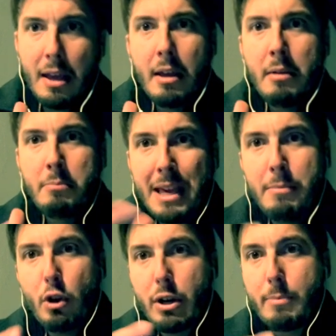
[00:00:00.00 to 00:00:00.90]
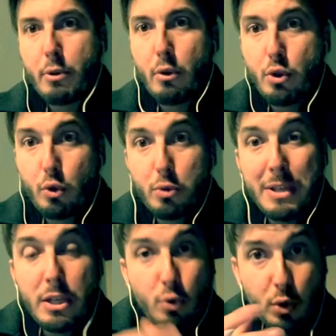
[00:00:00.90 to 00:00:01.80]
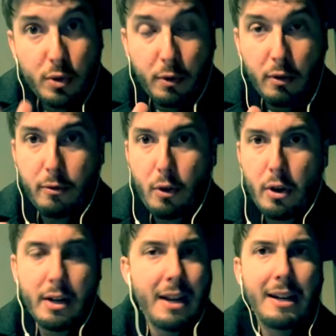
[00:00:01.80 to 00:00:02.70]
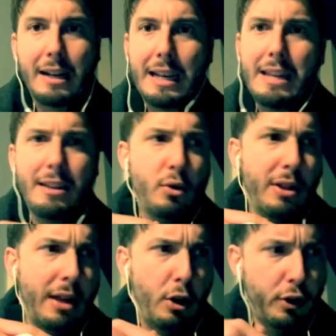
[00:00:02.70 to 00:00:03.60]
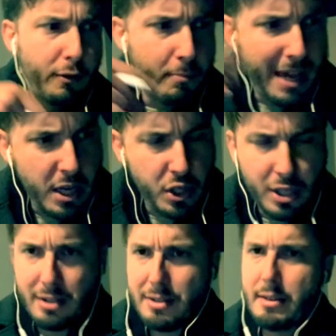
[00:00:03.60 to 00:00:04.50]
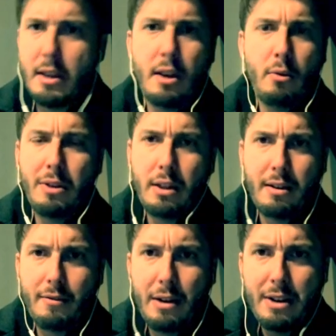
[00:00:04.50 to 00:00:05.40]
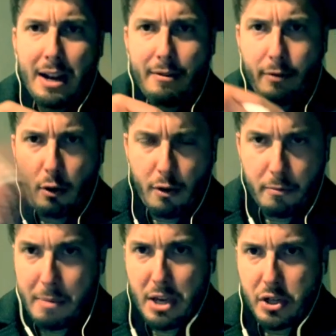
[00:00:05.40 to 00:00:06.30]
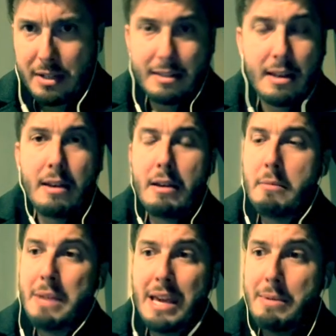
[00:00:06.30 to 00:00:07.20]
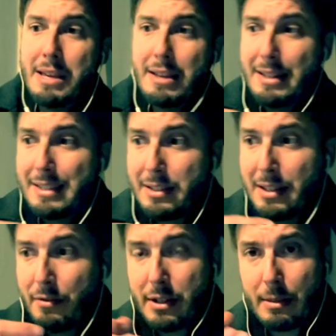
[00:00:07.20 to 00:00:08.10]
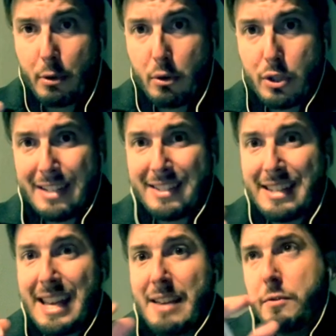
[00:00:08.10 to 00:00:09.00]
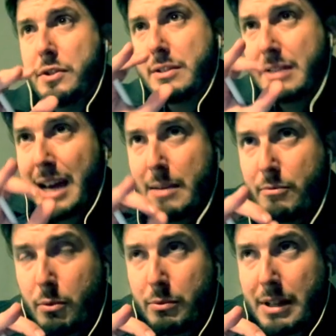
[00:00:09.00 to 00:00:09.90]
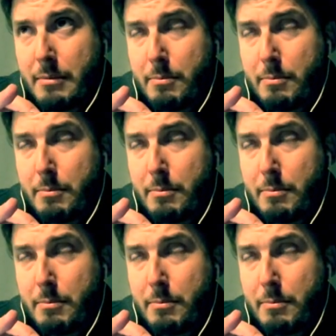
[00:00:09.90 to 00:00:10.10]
Maybe your approach would be useful for clinics with a lot of patients, with a very high flow of patients. Maybe it's a different approach that saves time from the